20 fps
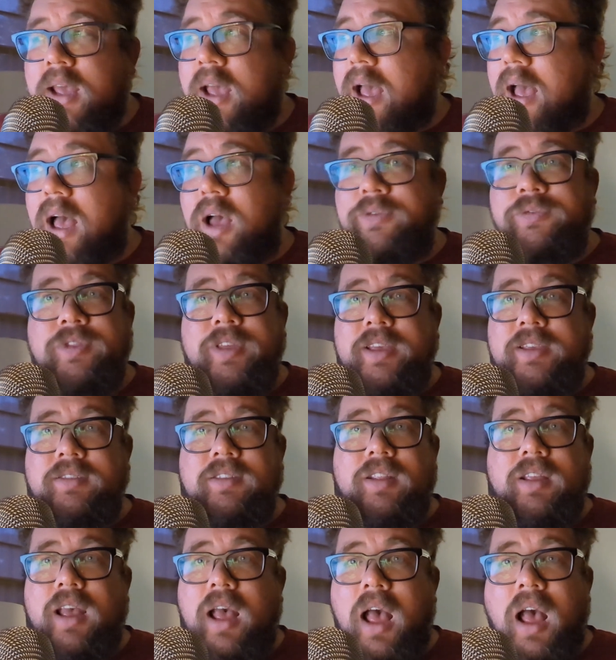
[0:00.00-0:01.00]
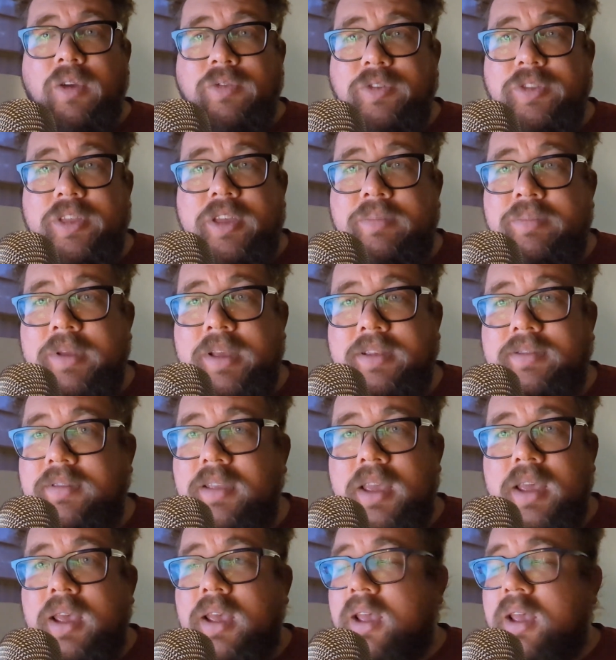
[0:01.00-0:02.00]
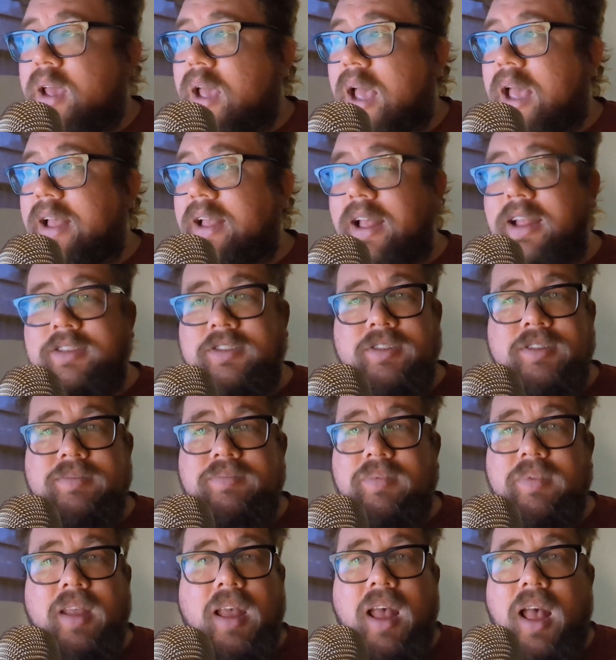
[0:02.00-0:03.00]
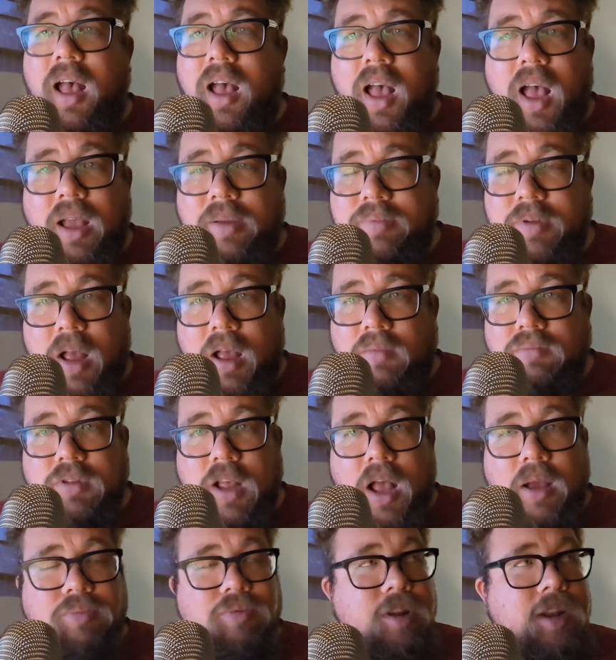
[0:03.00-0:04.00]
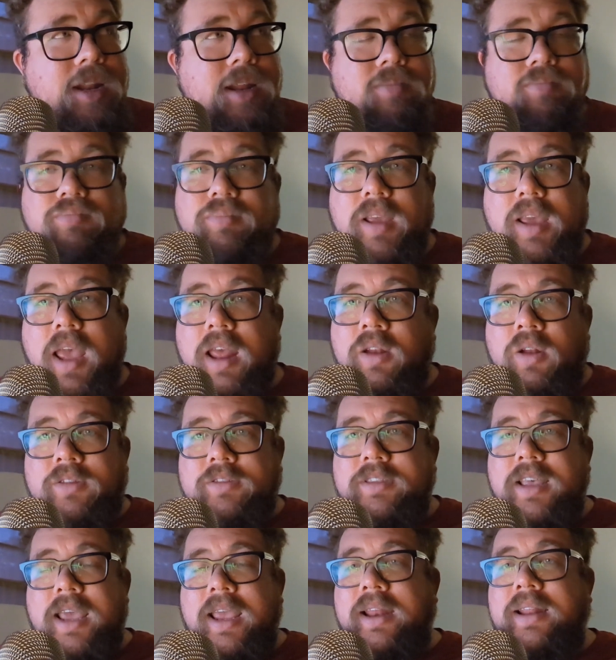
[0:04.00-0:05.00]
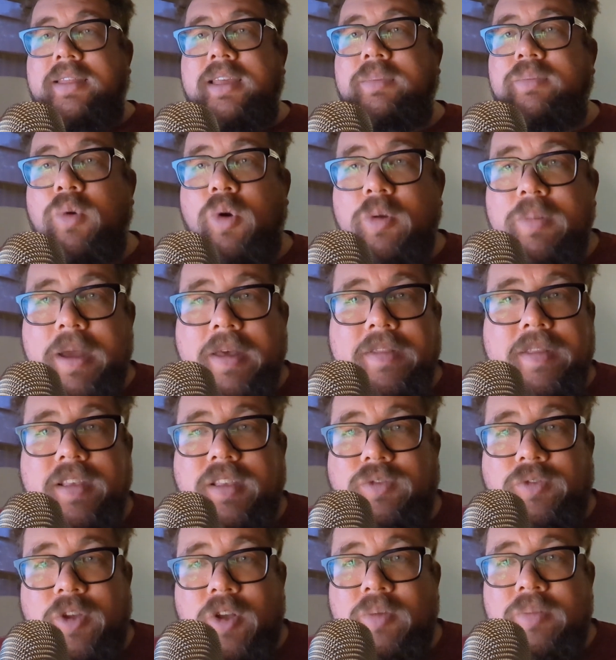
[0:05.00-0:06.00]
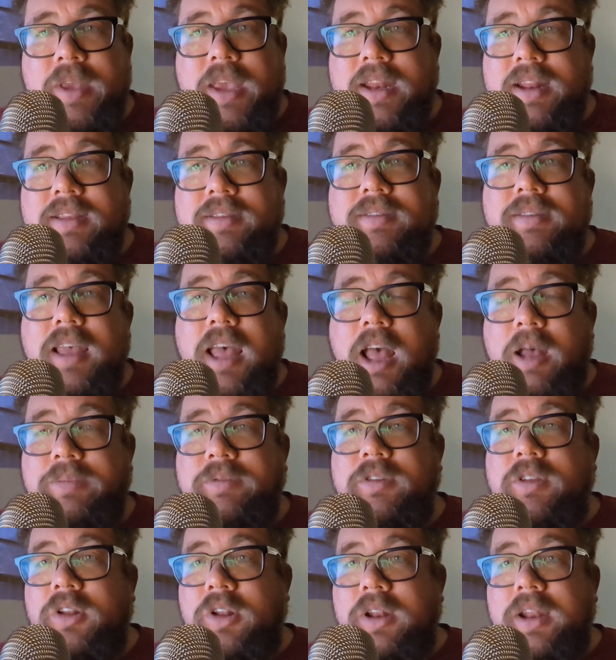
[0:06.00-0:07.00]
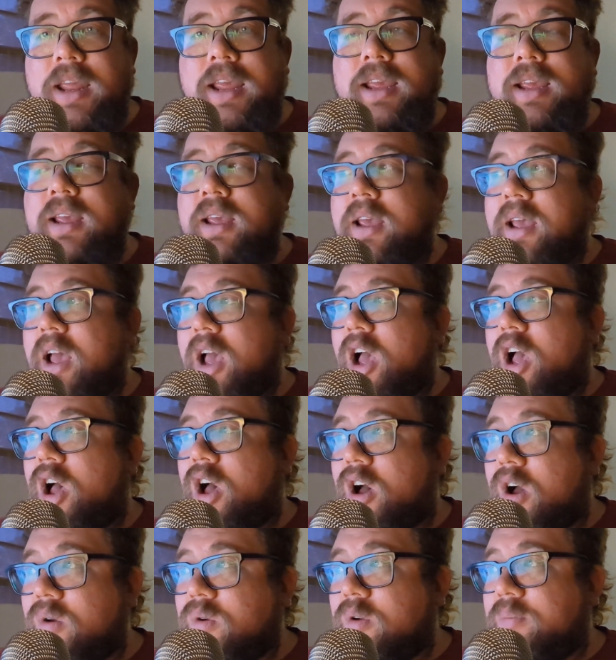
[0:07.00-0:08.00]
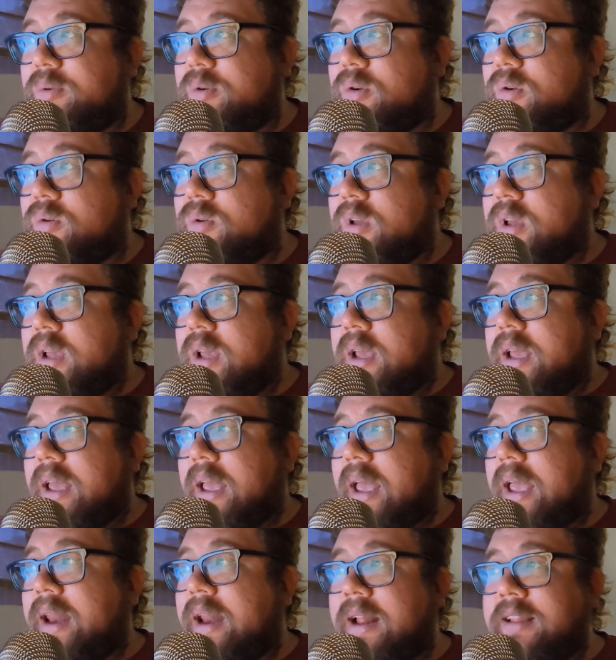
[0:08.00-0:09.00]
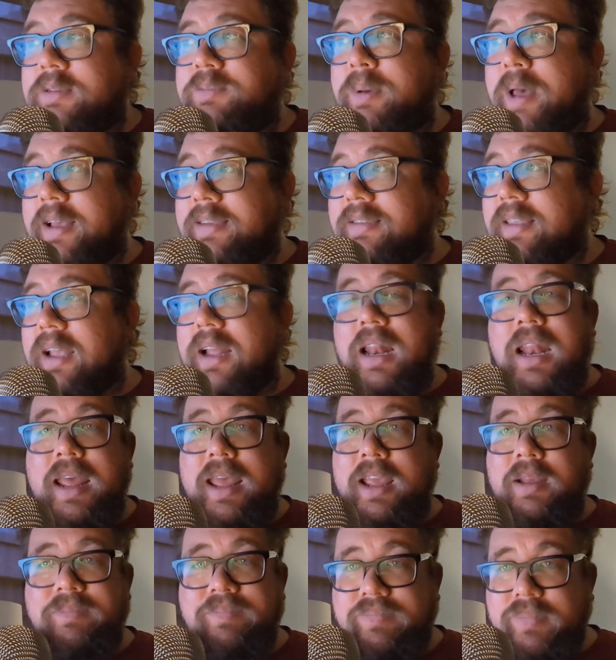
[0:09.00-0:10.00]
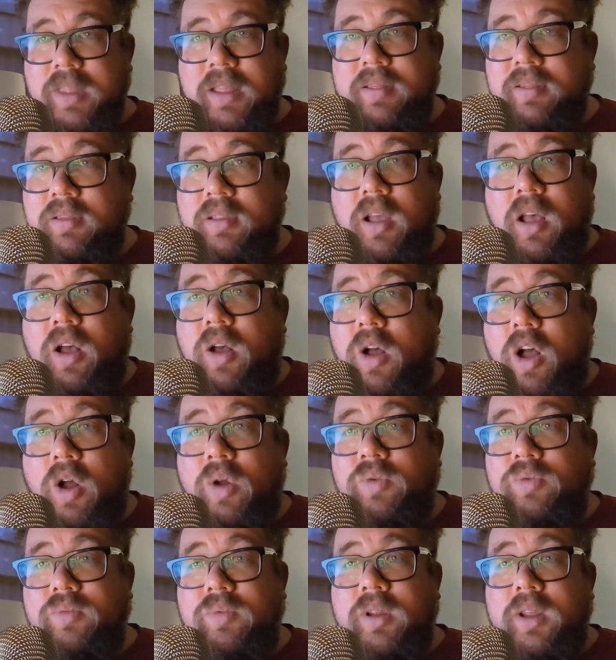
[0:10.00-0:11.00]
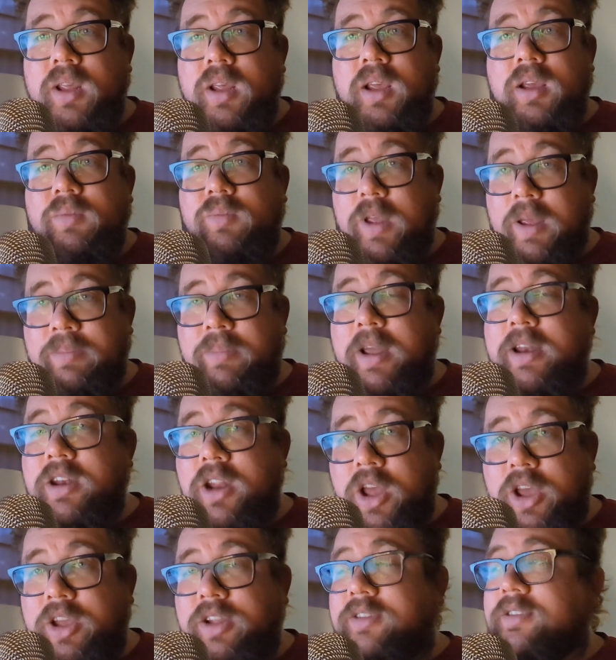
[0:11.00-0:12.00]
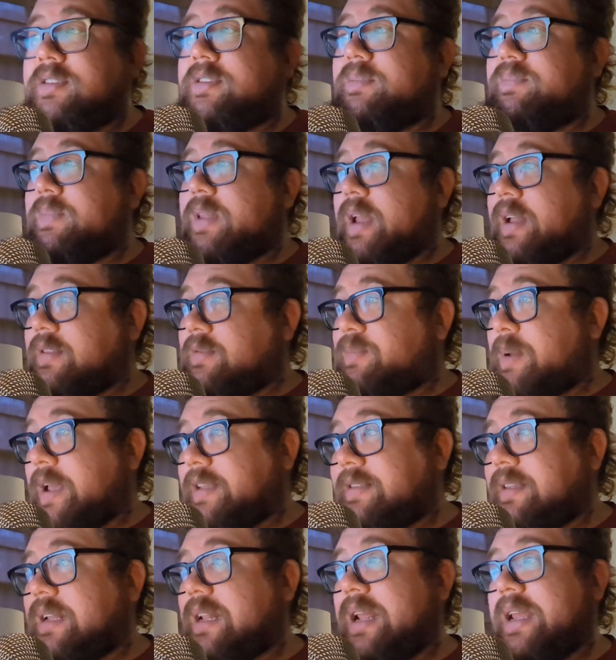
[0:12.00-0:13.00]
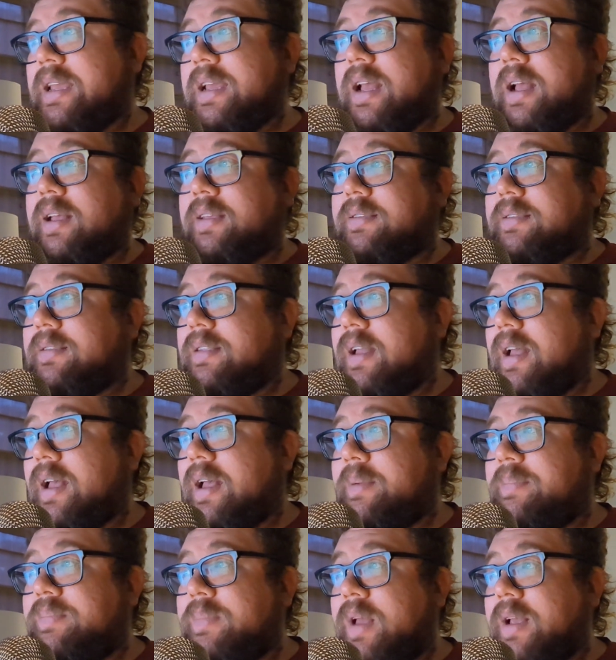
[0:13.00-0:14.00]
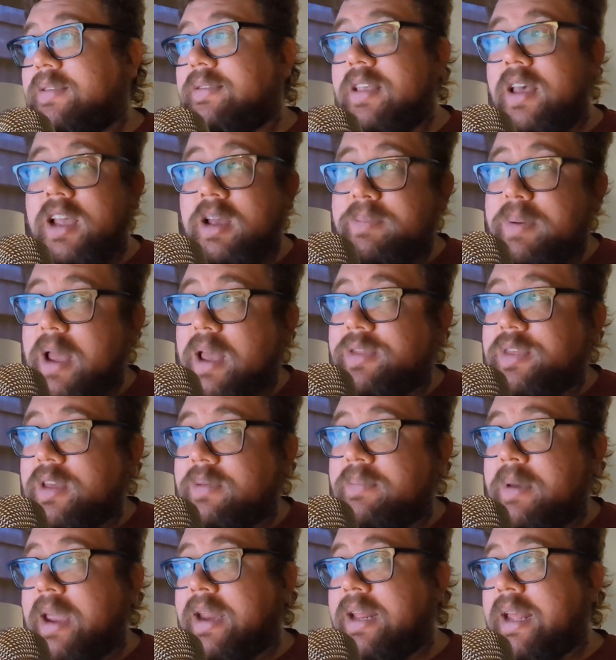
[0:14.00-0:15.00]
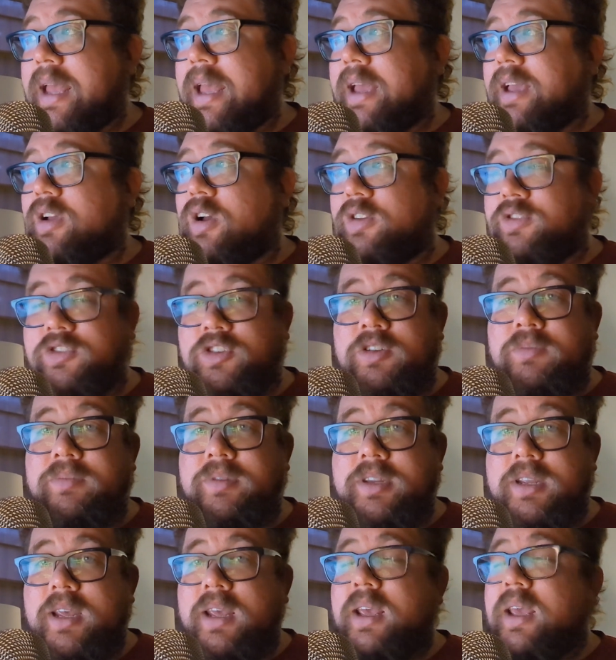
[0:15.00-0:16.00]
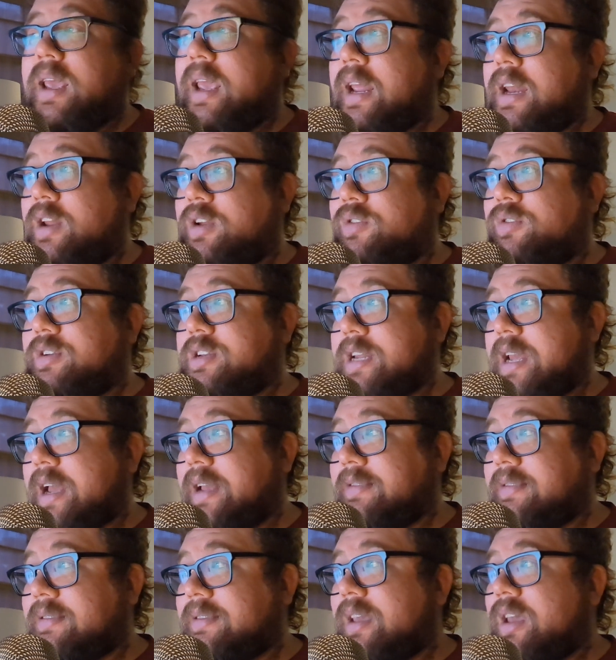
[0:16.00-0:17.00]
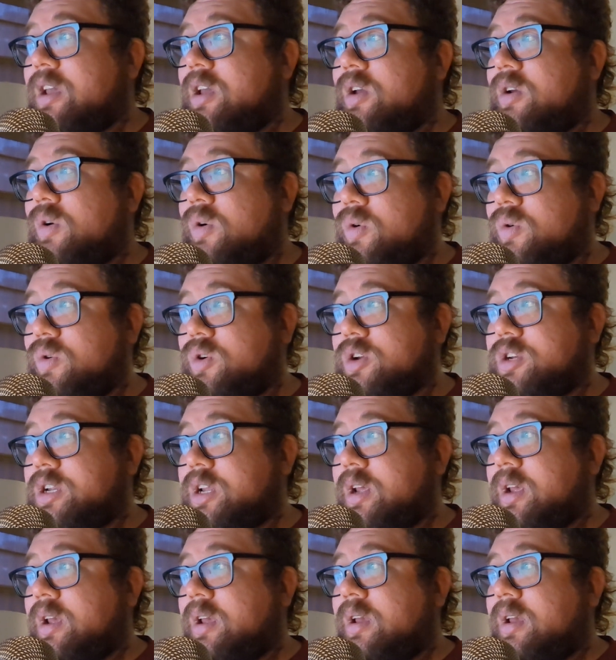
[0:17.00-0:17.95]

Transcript: Half these, half of them is, it's, I, I really cannot say anything more about this film. It is absolutely horrible and it's basically, and I'll, I'll in my notes, it's basically a, um, a psychopathic maniac costumed in a grotesque hood